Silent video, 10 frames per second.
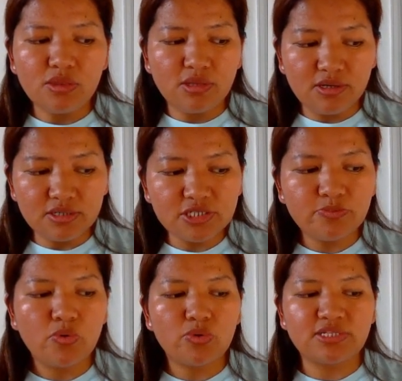the
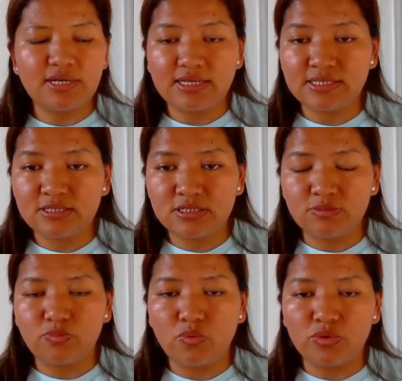nursing boards and
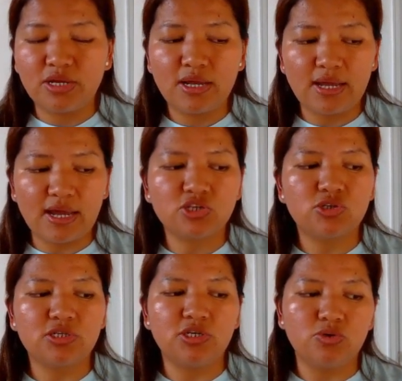licensing board
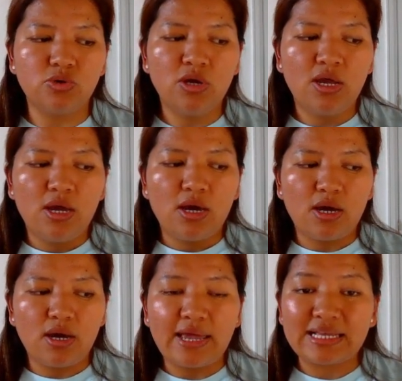actually
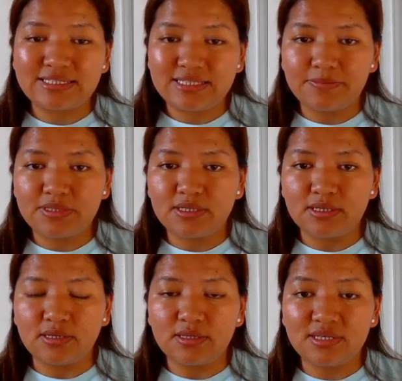accept
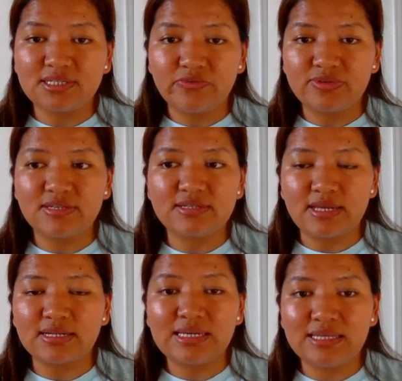the services
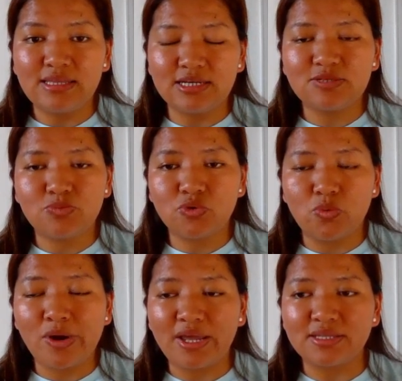that eDAS
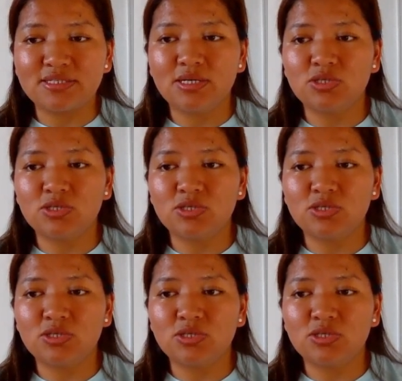provides.